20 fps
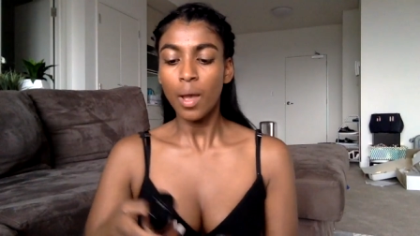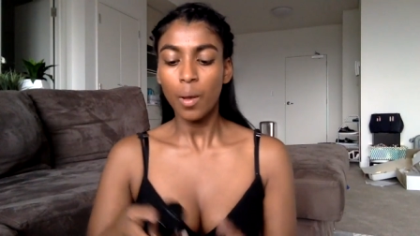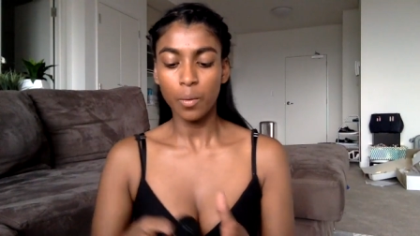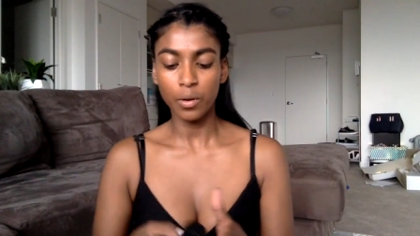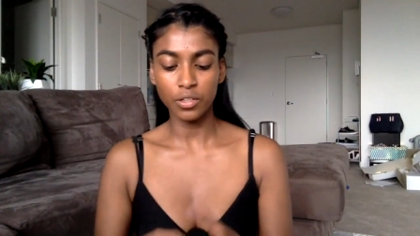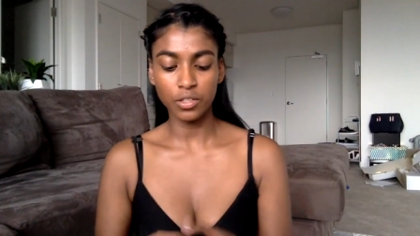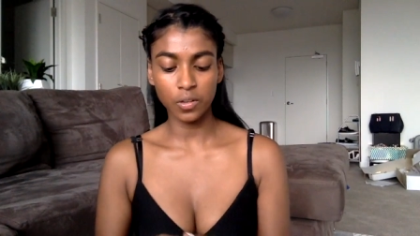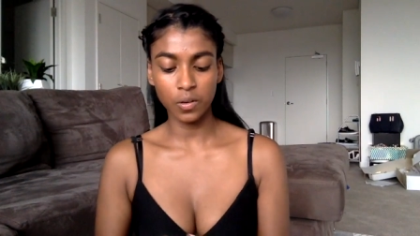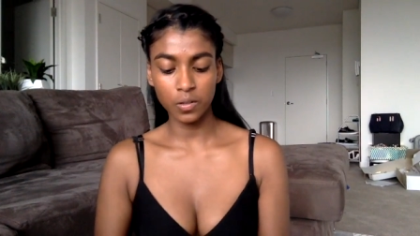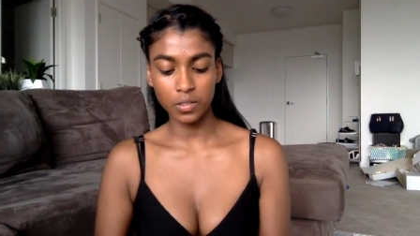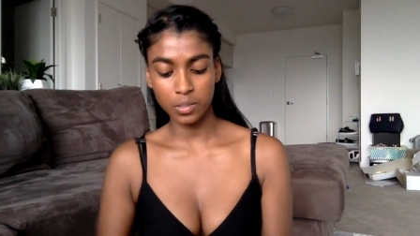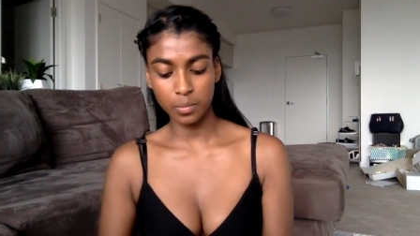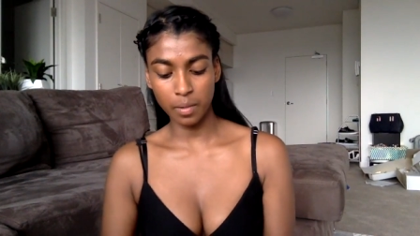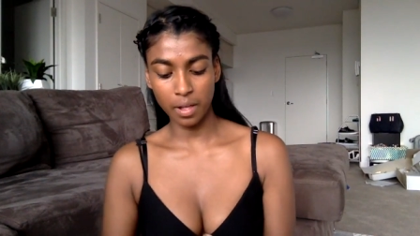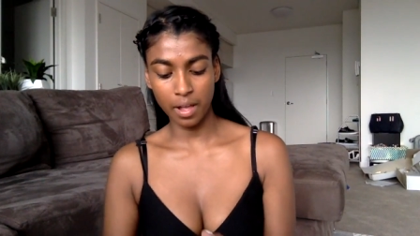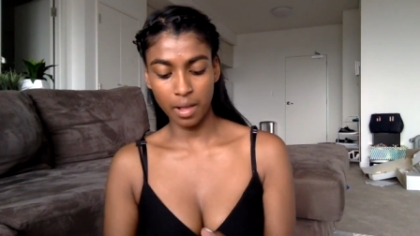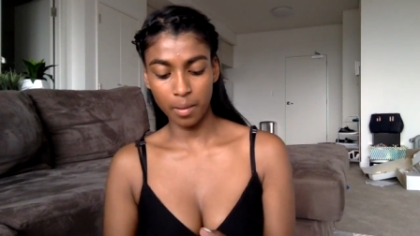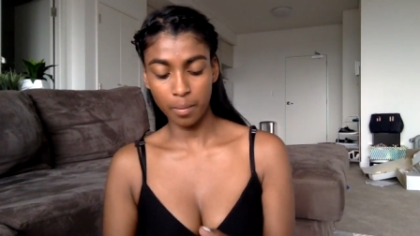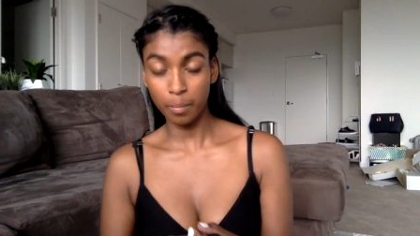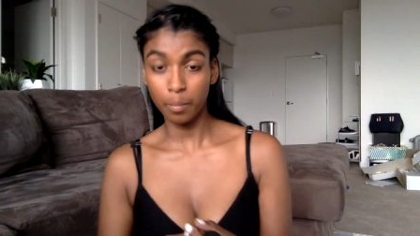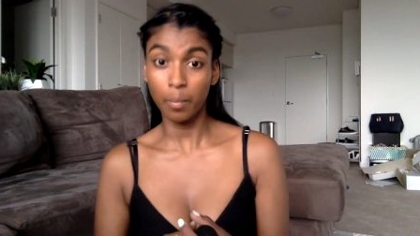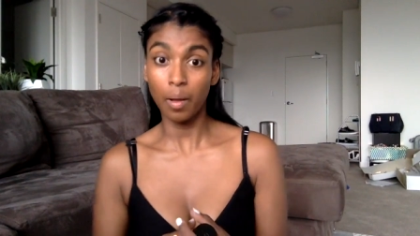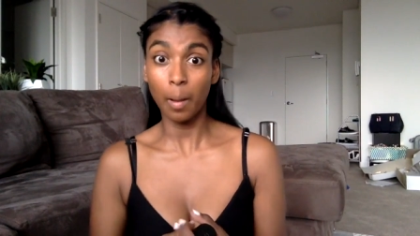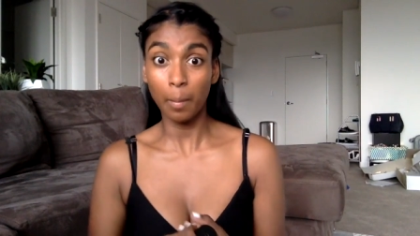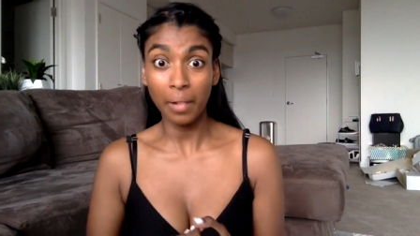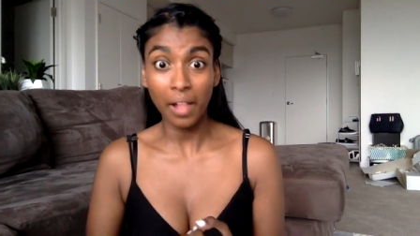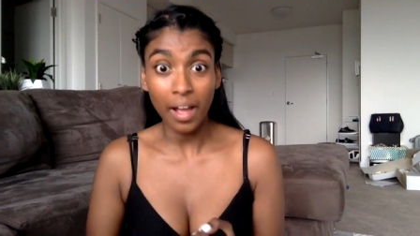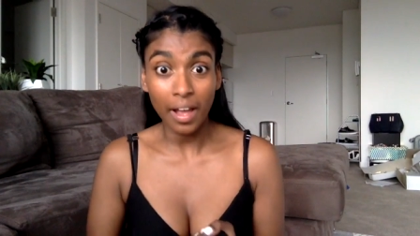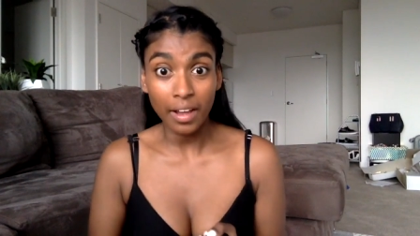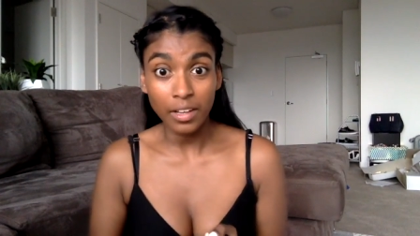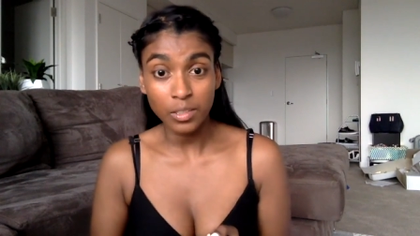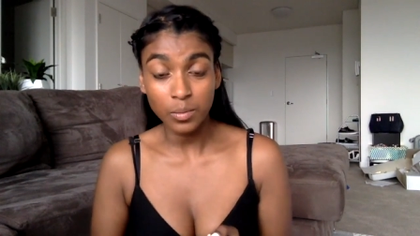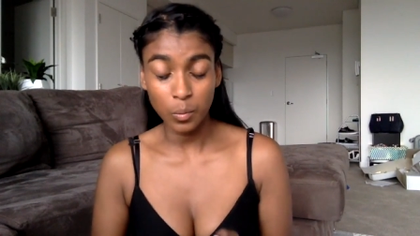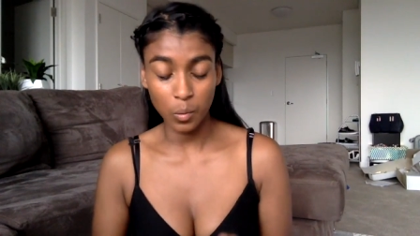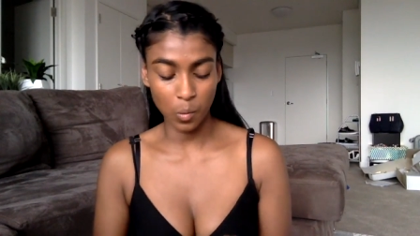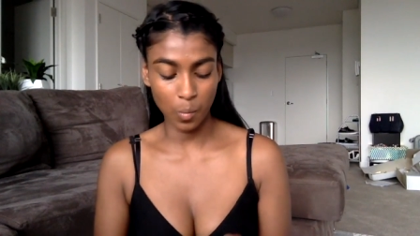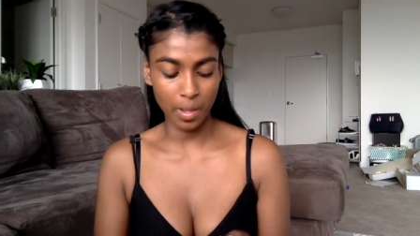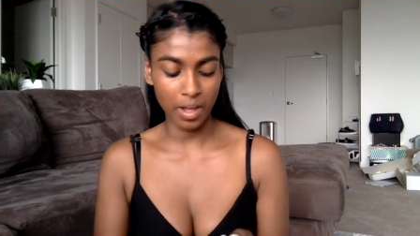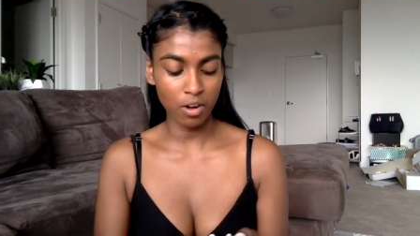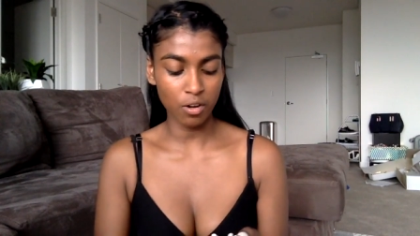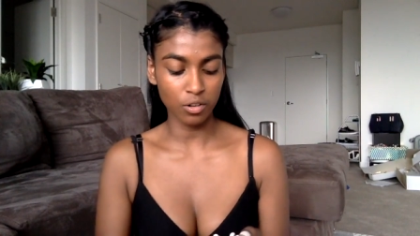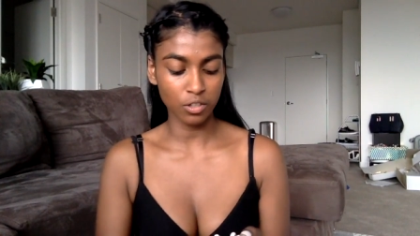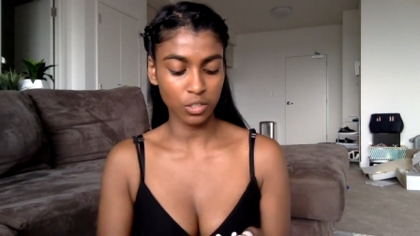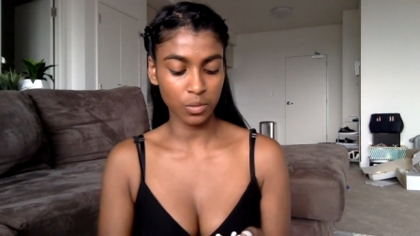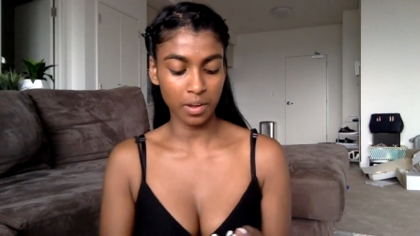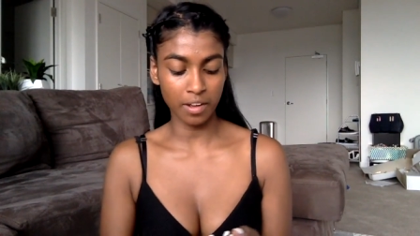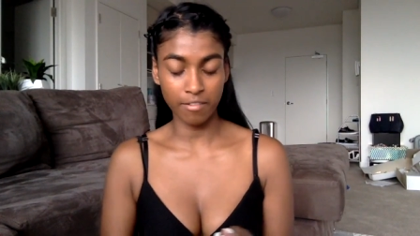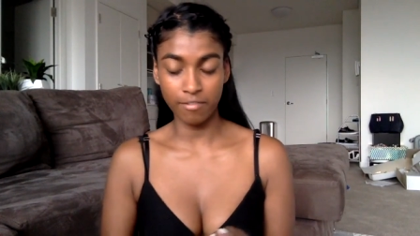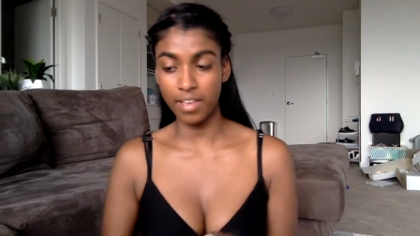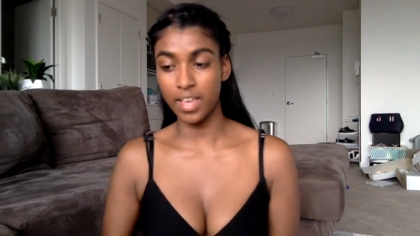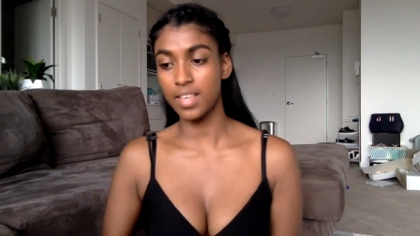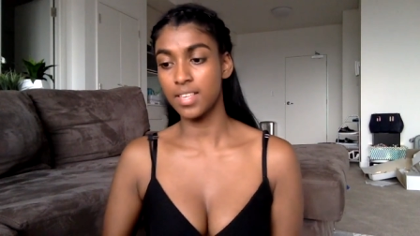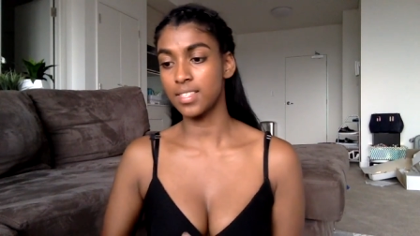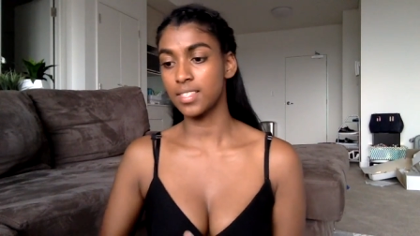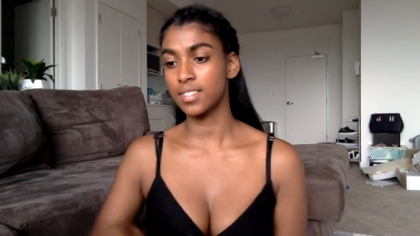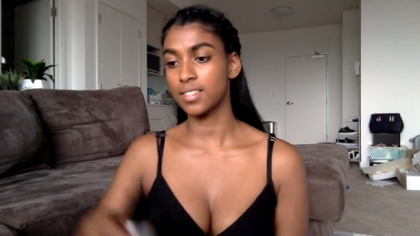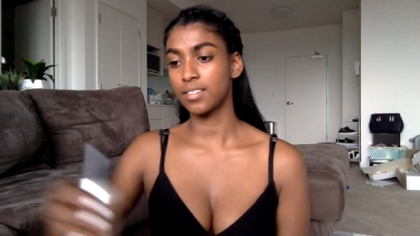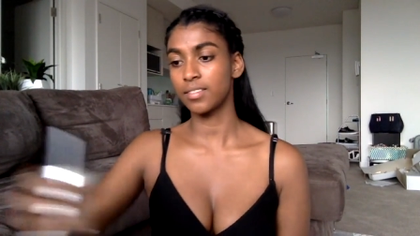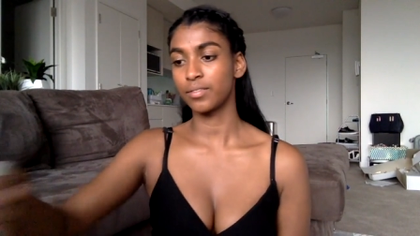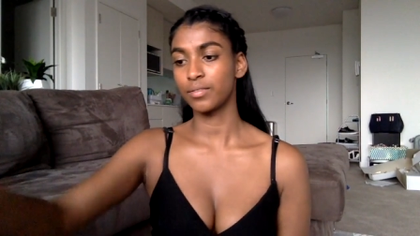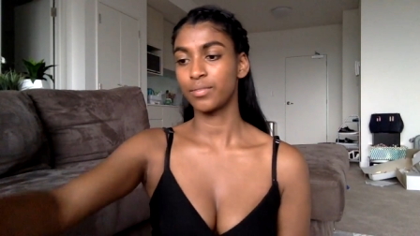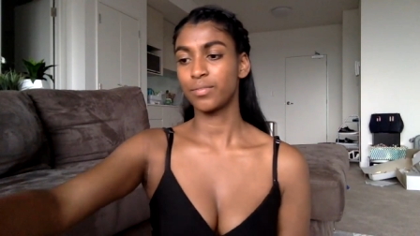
We're just going to apply, apply a small amount onto our face.